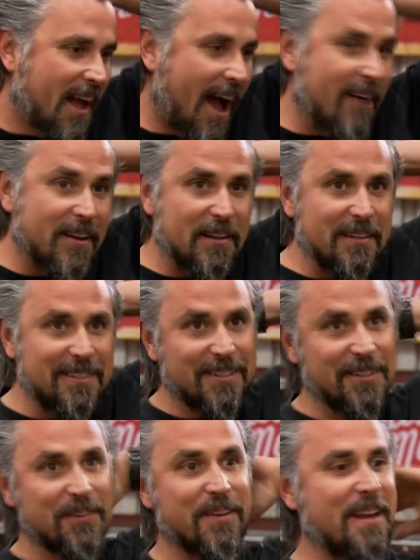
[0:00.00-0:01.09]
I mean, it looks a
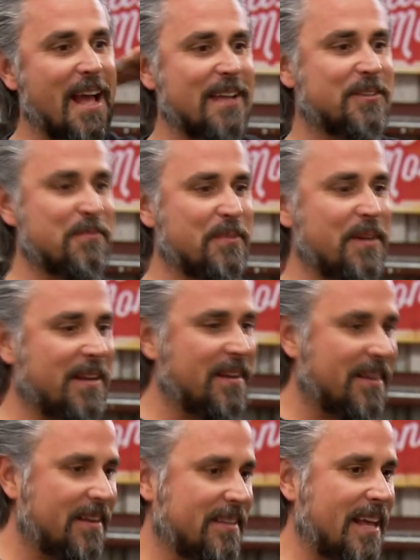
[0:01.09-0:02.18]
little bit nicer, but
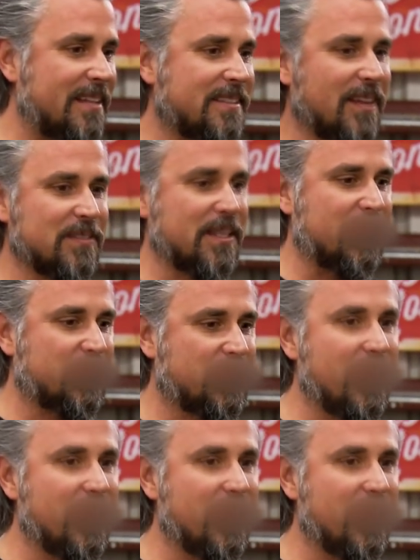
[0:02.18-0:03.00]
that sounds like